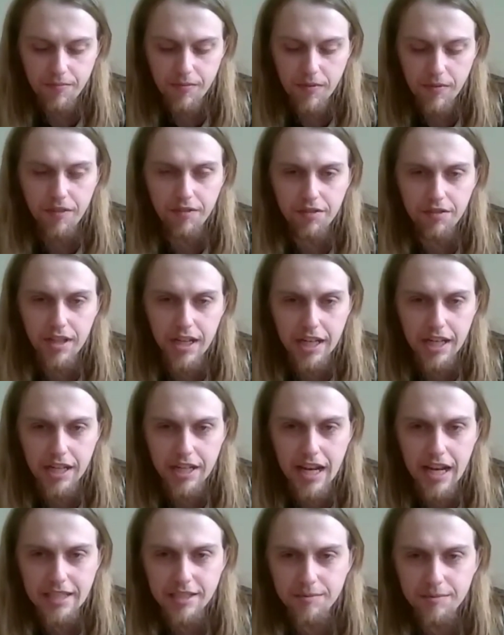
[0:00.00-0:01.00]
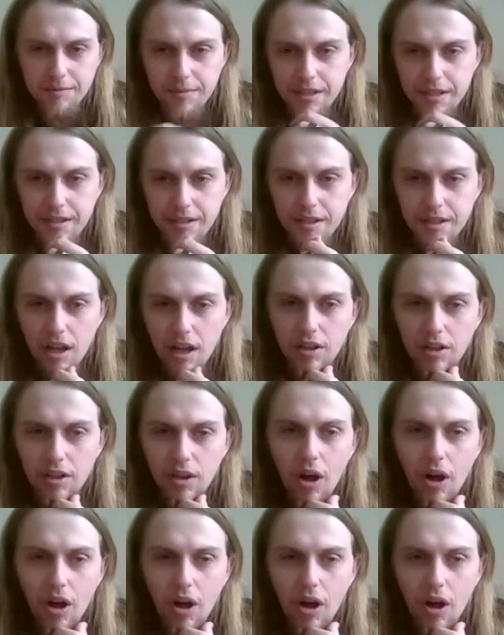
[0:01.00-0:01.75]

Of late, it hasn't been a lot.